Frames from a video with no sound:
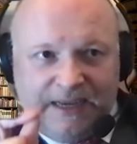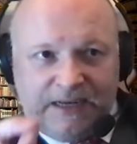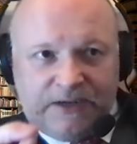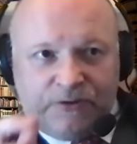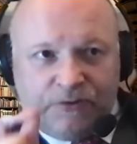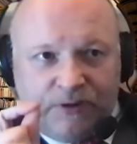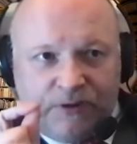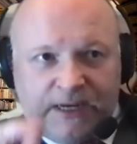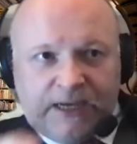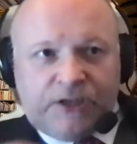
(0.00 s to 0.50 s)
in a
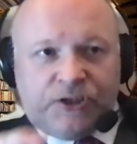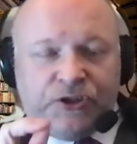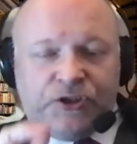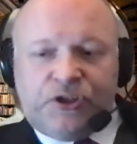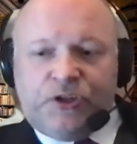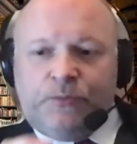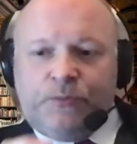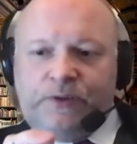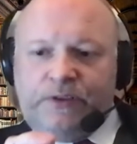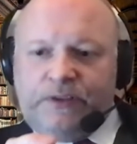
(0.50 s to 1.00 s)

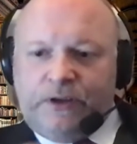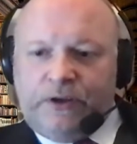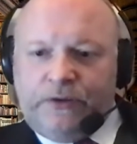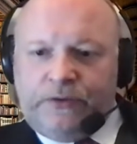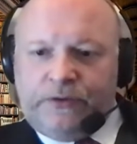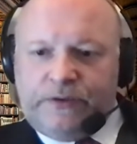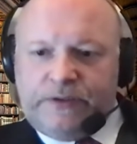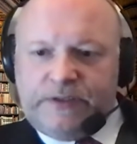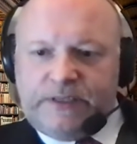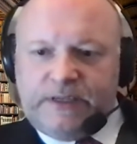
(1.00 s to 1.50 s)
relationship with
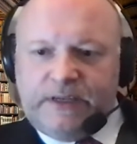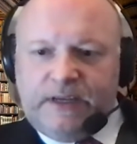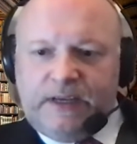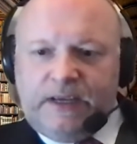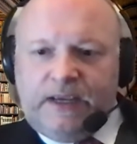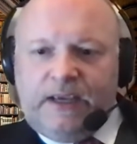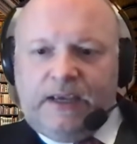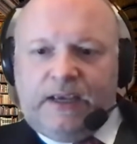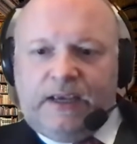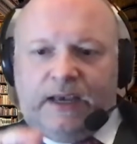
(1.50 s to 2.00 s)
others.
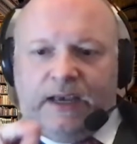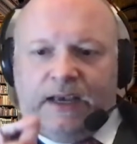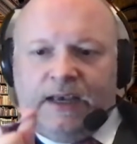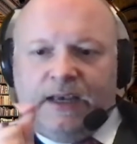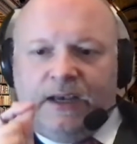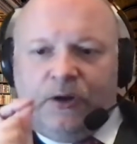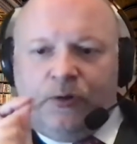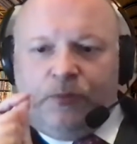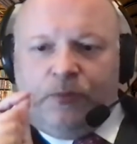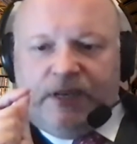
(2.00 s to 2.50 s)

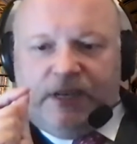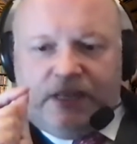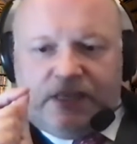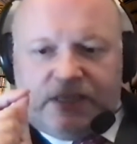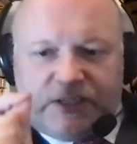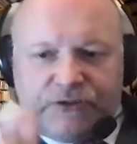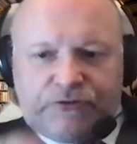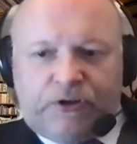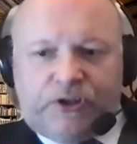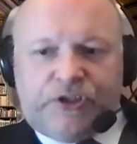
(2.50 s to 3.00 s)
We need
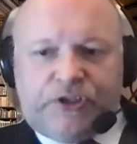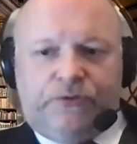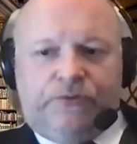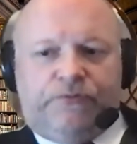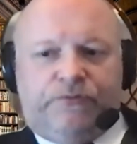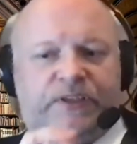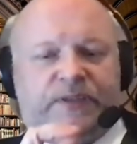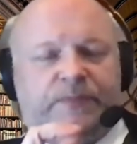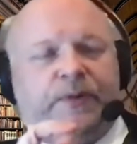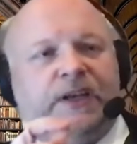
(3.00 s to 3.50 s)
structural
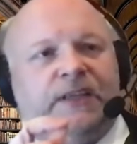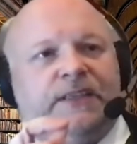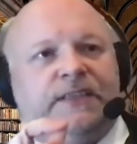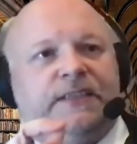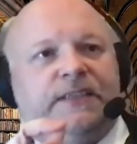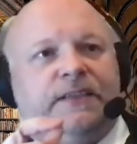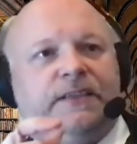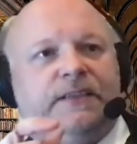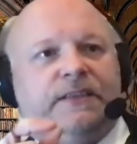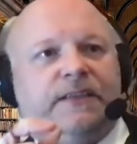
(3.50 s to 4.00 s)

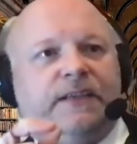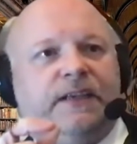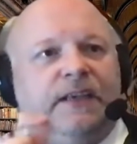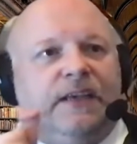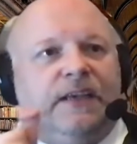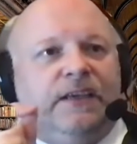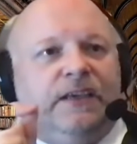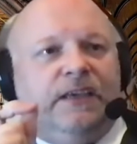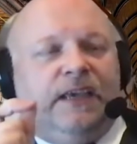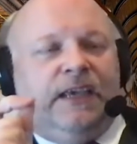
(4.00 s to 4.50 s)
responses.
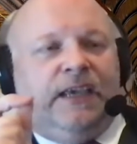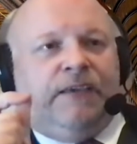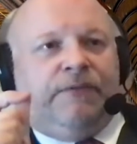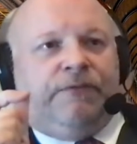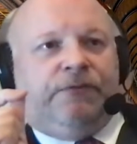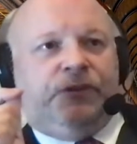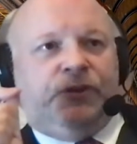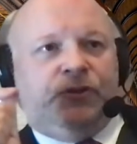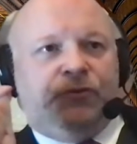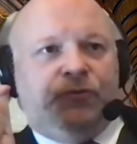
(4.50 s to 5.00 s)

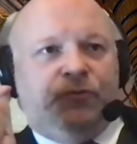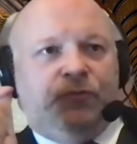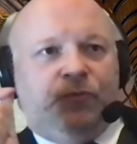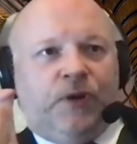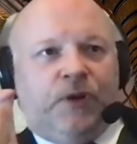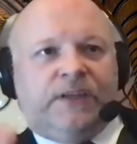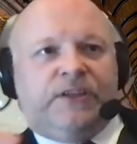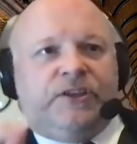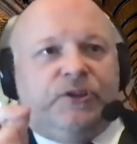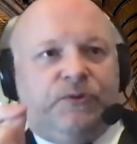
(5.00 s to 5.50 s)
If you
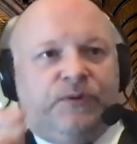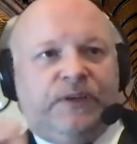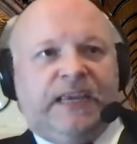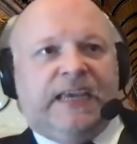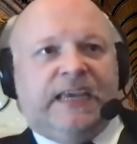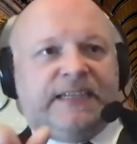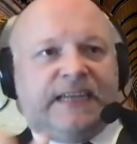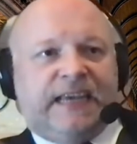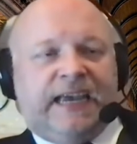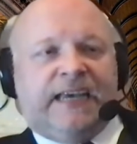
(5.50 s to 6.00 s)
want to
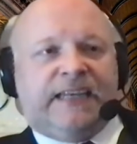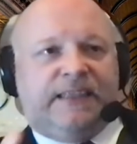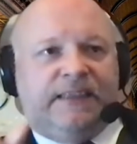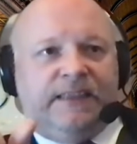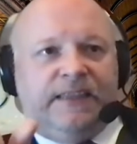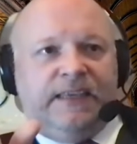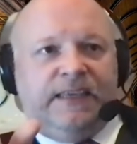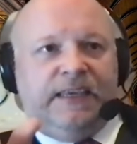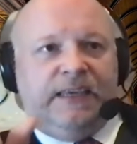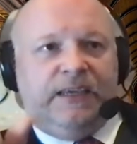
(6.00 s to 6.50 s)
get at
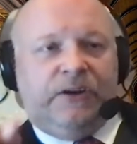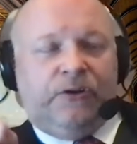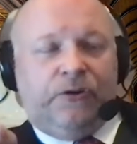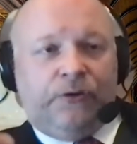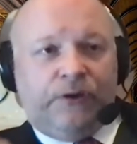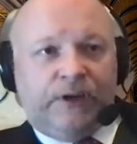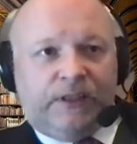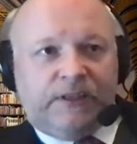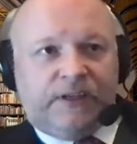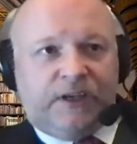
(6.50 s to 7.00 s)
the
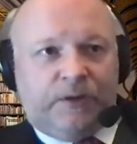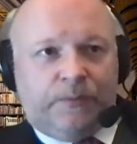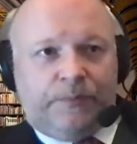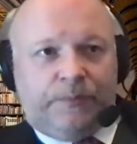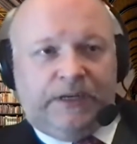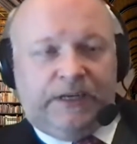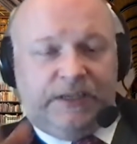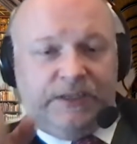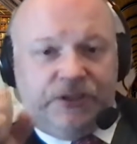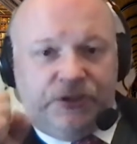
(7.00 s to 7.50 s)
oil
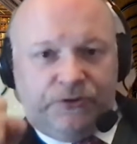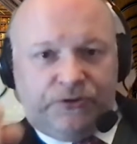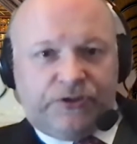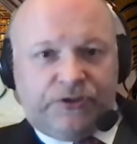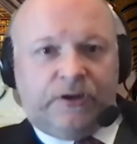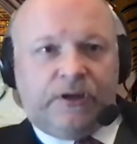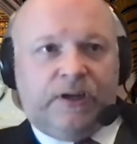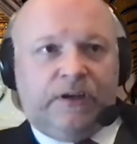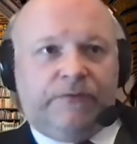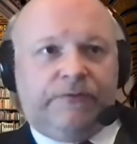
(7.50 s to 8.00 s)
companies, you
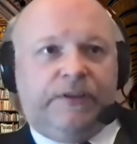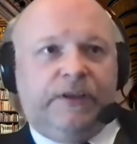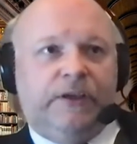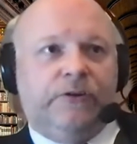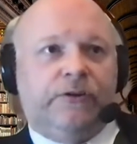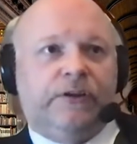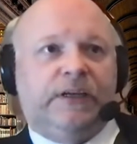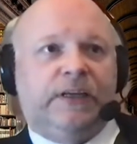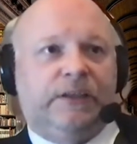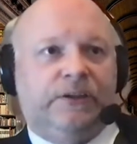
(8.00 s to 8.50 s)
turn off the
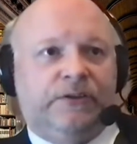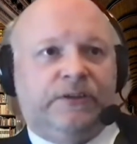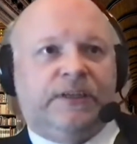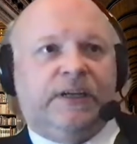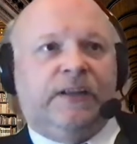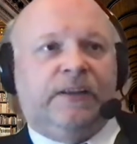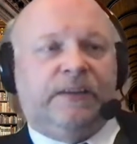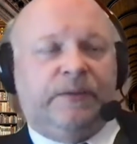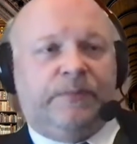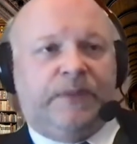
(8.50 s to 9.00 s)
oil. You
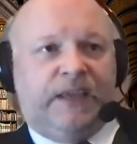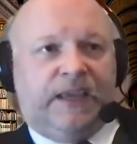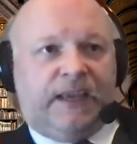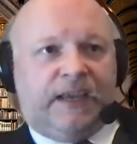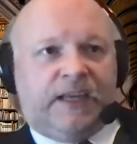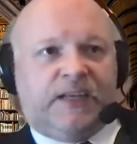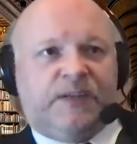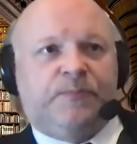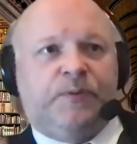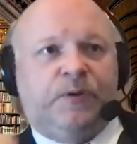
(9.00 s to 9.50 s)
tell them they
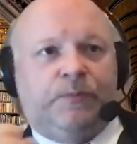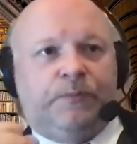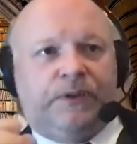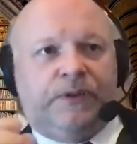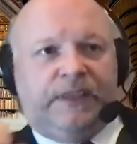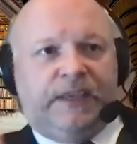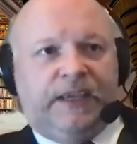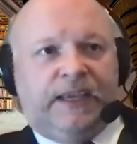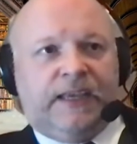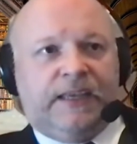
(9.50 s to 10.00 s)
can't pump
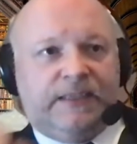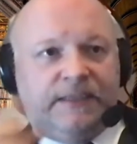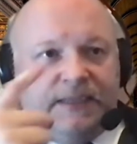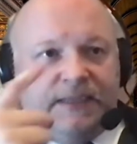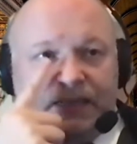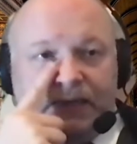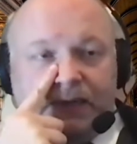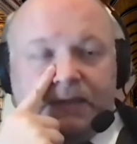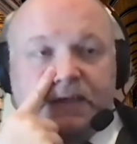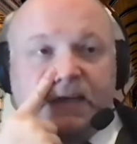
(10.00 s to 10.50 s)
and they can't
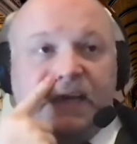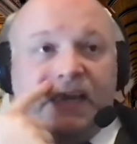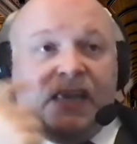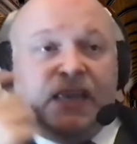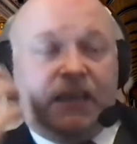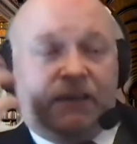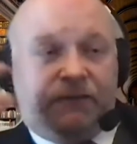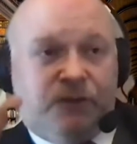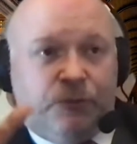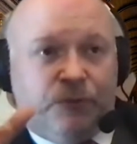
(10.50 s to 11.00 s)
sell it.
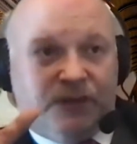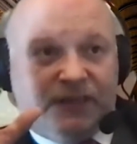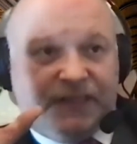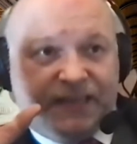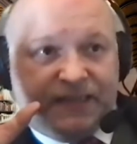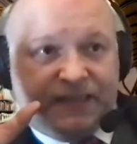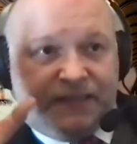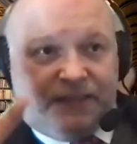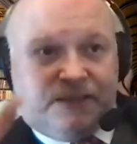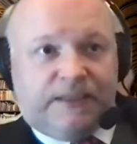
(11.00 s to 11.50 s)
If you want to
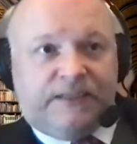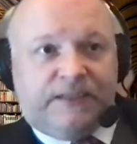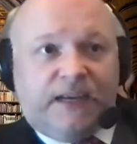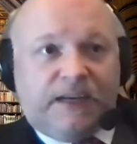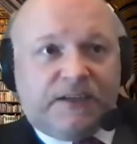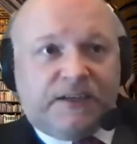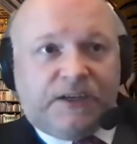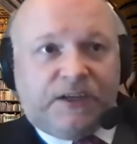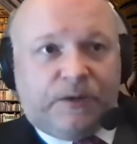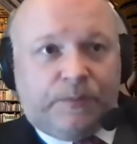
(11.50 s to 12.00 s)
get at the
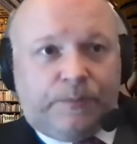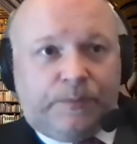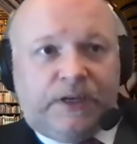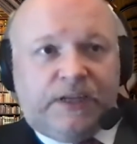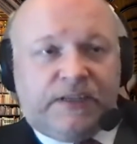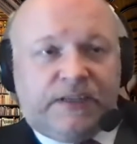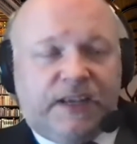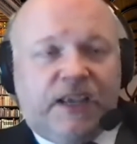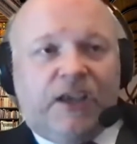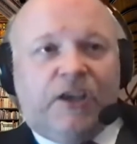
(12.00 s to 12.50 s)
data
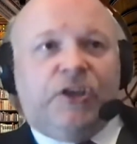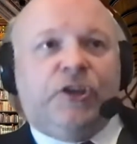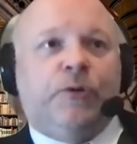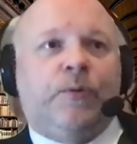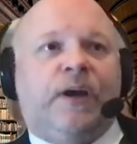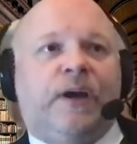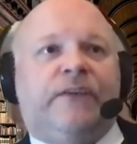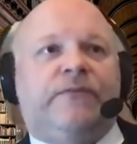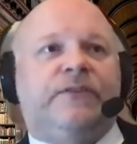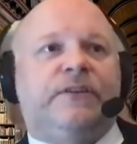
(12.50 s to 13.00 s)
companies, you
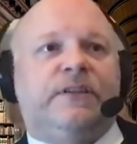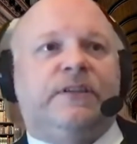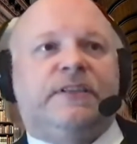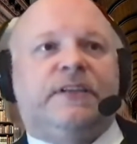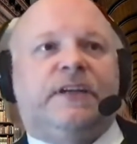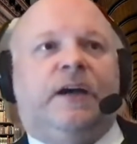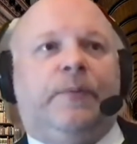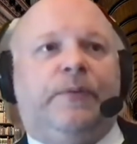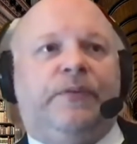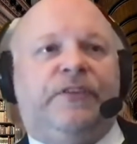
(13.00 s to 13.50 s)
have to
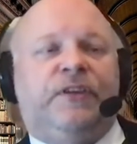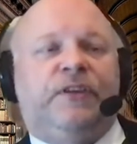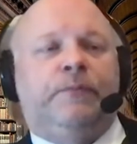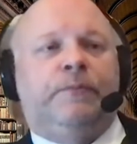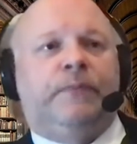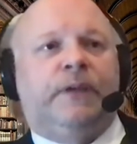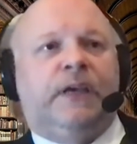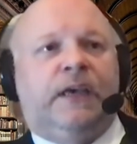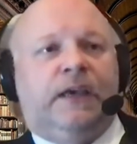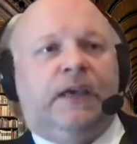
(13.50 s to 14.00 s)
stop
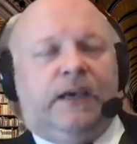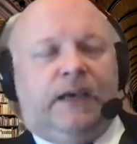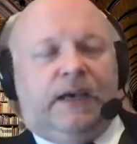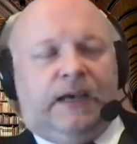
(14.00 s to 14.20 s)
them